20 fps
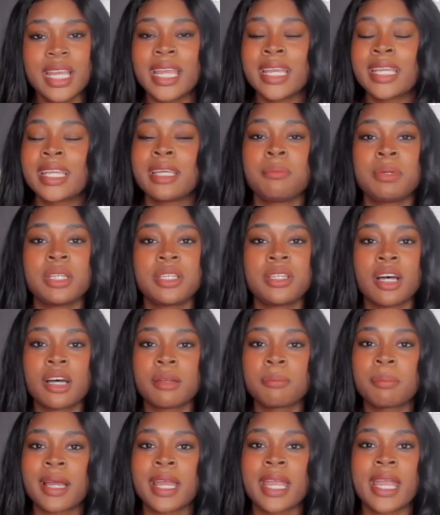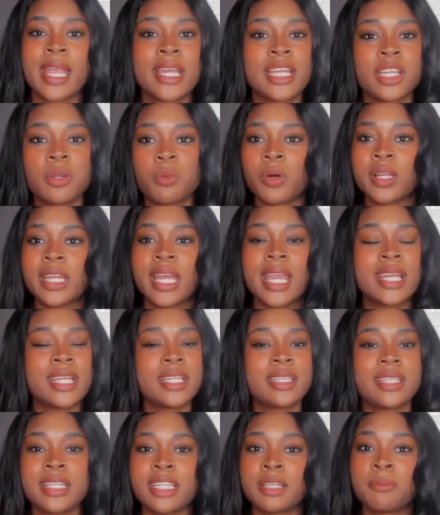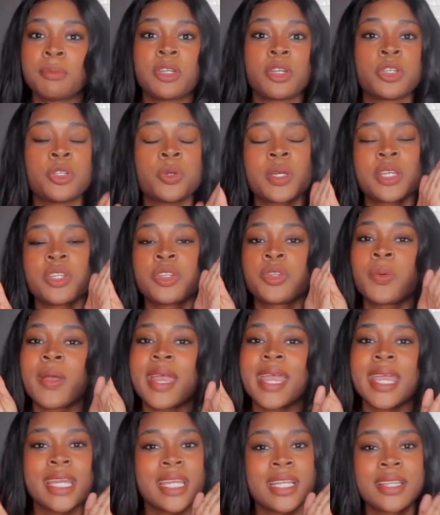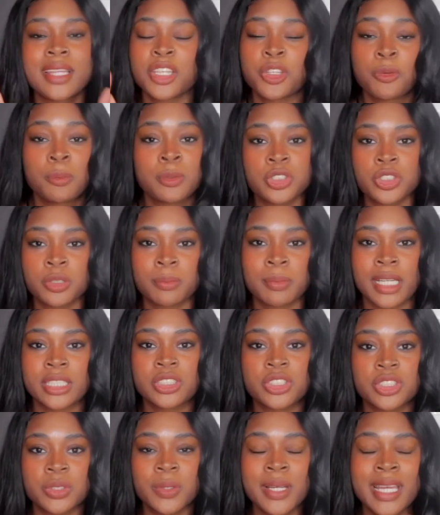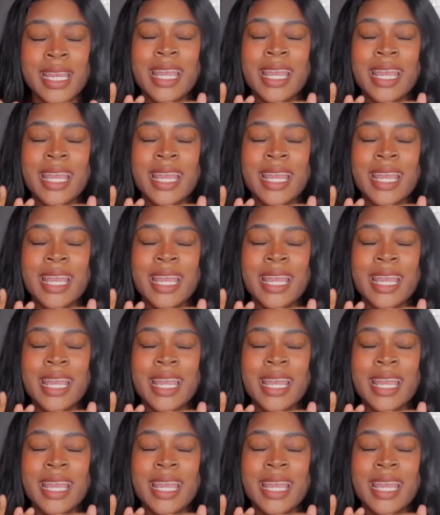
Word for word: It can be done by anyone. Anything can be done. You can do anything you put your mind to.